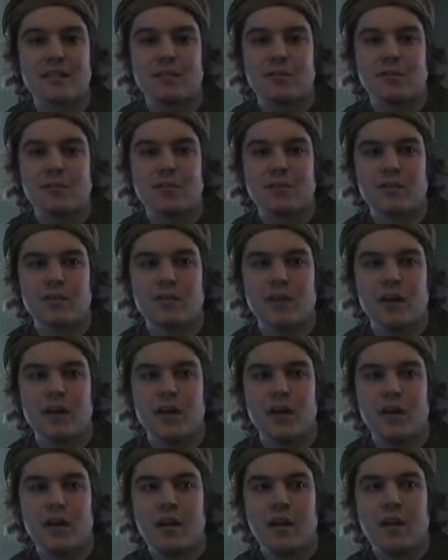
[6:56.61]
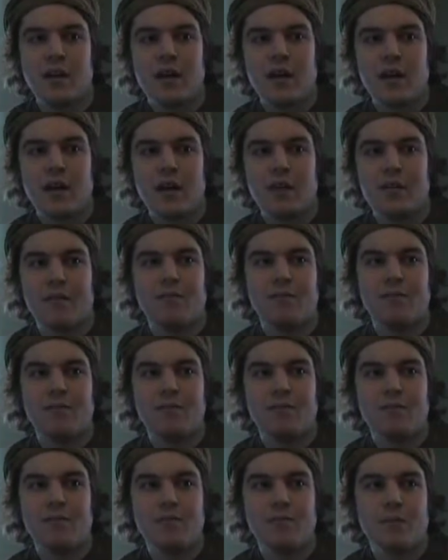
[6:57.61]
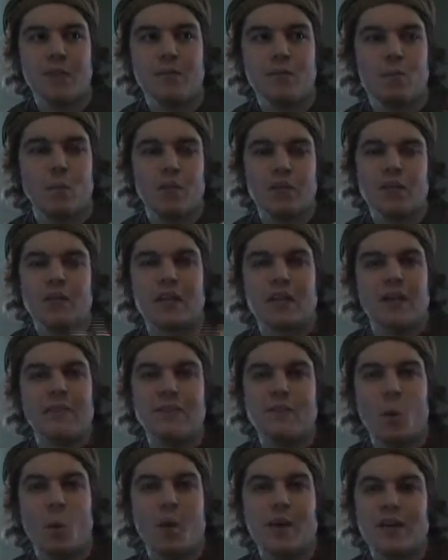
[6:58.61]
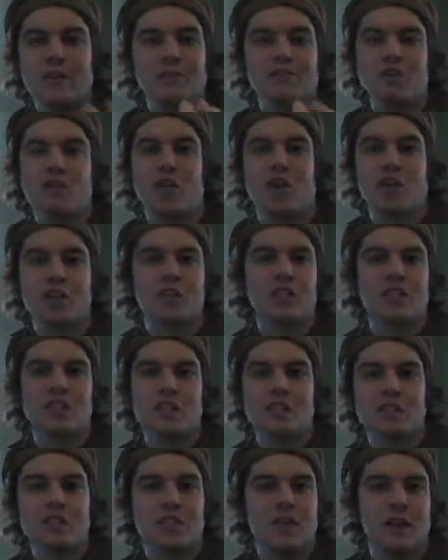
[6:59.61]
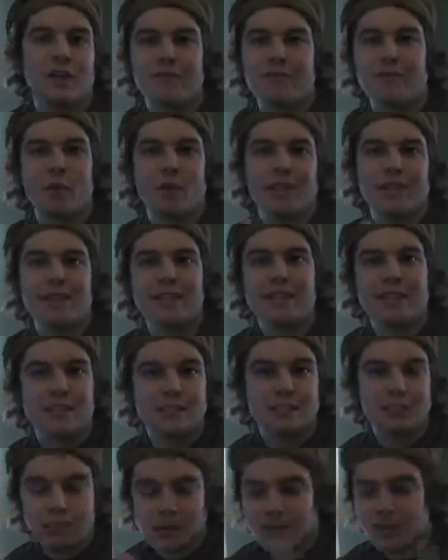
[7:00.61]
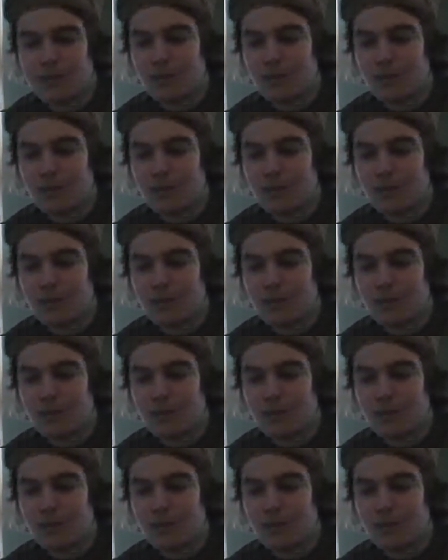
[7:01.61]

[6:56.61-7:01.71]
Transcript: It was, it was like a void of darkness, not voidless, but